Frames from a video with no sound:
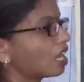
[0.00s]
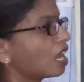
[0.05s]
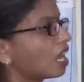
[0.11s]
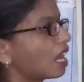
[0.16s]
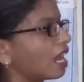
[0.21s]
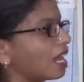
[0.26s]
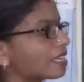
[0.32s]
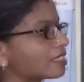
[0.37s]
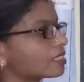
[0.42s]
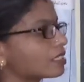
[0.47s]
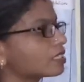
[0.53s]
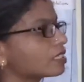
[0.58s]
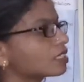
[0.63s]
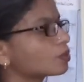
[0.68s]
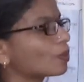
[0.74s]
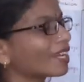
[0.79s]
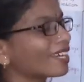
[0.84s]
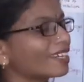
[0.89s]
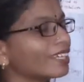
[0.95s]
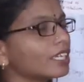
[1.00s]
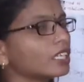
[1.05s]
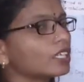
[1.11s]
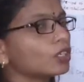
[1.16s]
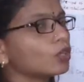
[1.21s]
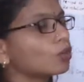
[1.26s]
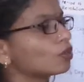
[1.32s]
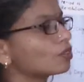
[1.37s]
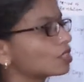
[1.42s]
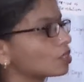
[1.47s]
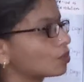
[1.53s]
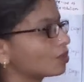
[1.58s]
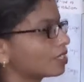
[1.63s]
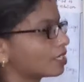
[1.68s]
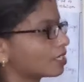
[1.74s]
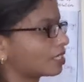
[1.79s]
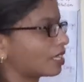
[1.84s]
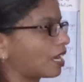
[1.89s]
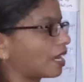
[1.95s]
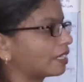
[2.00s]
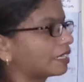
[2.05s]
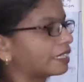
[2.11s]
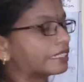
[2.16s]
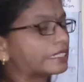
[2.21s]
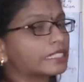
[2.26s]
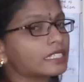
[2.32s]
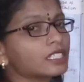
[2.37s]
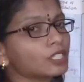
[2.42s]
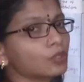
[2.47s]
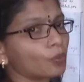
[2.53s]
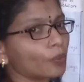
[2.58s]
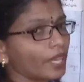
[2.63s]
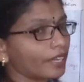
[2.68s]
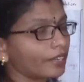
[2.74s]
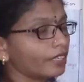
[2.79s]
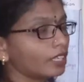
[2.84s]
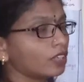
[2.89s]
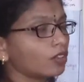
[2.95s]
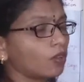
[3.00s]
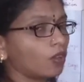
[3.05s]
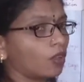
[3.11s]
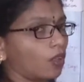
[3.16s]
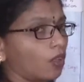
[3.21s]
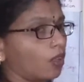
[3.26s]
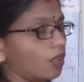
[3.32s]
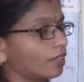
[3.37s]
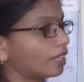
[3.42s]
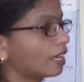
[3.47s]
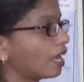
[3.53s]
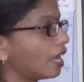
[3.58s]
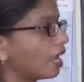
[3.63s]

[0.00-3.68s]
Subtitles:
As it is very close to the sun, it is very hot